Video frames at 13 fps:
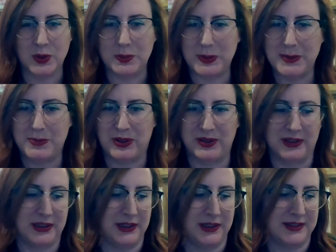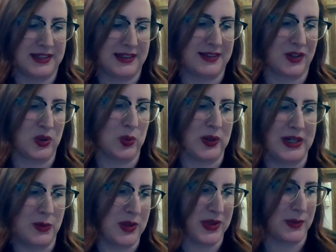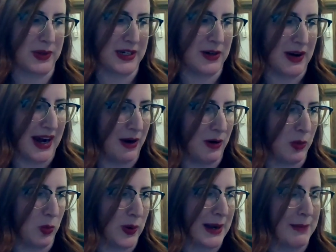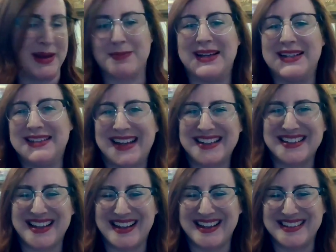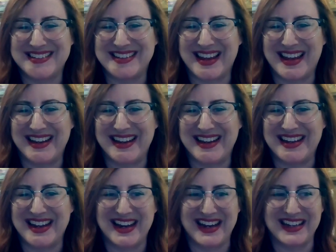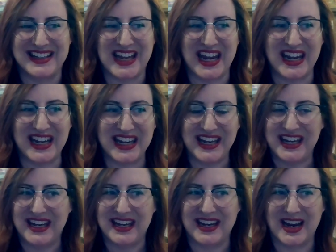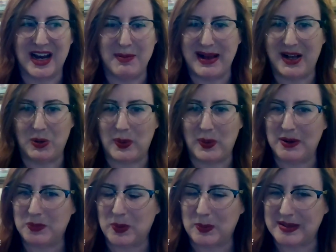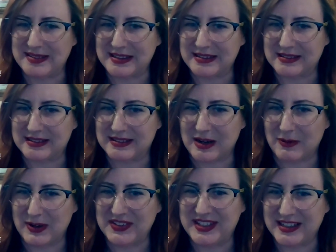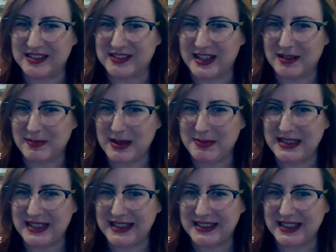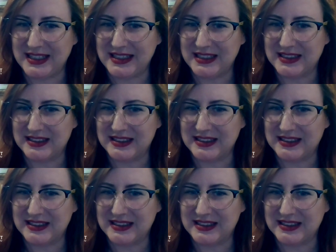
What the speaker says: people disagree with the, you know, how would I make my deadlines? And then about what was it, around 10 o'clock maybe that night?